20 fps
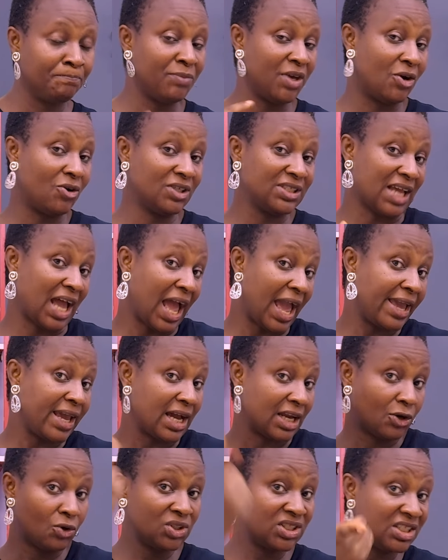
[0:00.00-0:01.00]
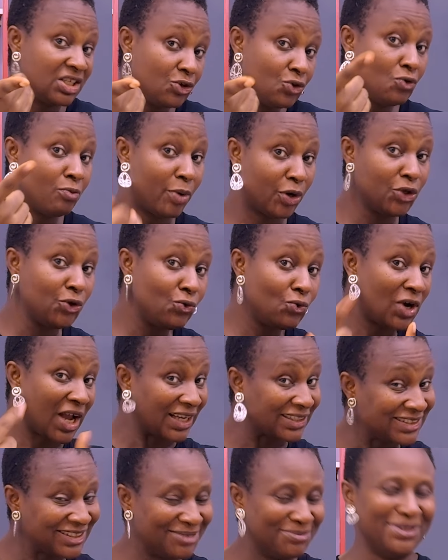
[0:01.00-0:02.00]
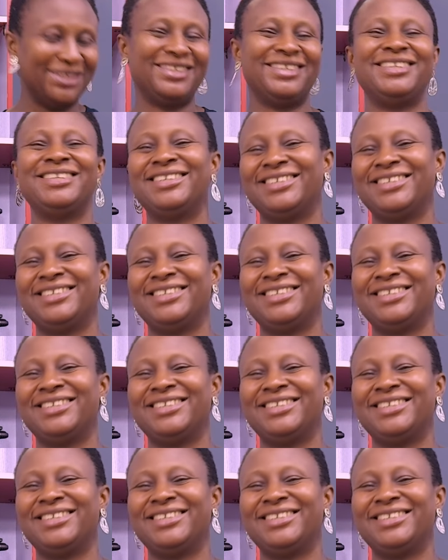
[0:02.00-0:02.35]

because I cannot see you, but you can see me.